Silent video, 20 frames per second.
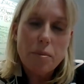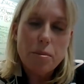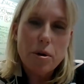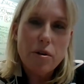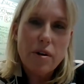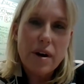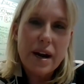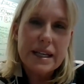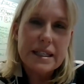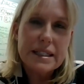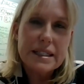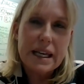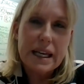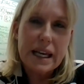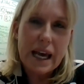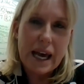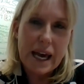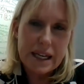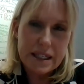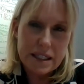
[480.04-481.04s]

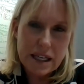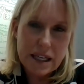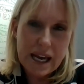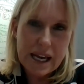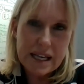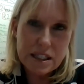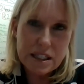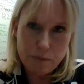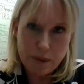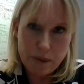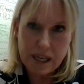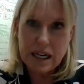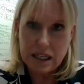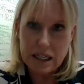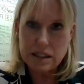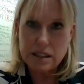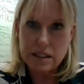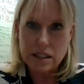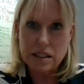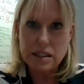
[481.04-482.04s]
operating at has been
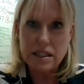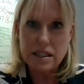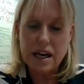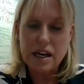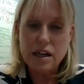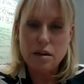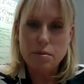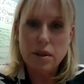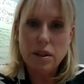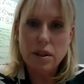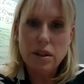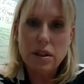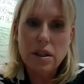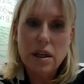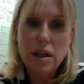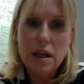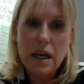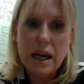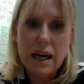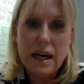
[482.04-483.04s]
unsustainable.
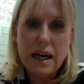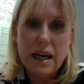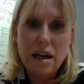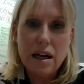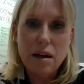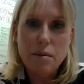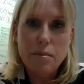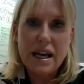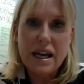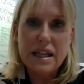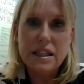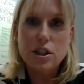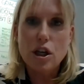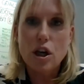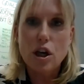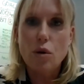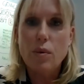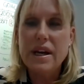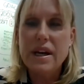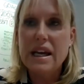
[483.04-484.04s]
And
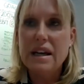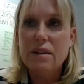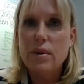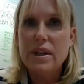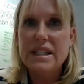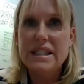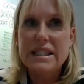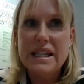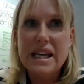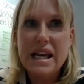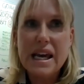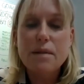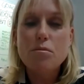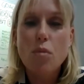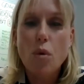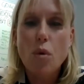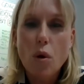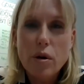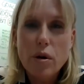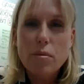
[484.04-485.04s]
so we're
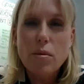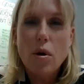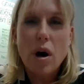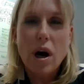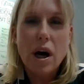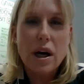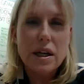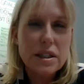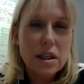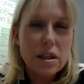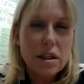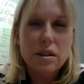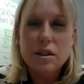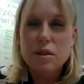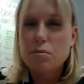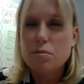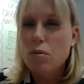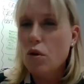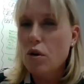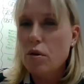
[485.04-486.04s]
seeing more and more
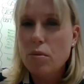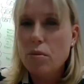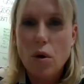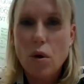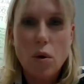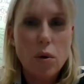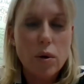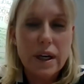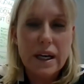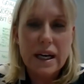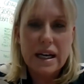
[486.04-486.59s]
articles, more and more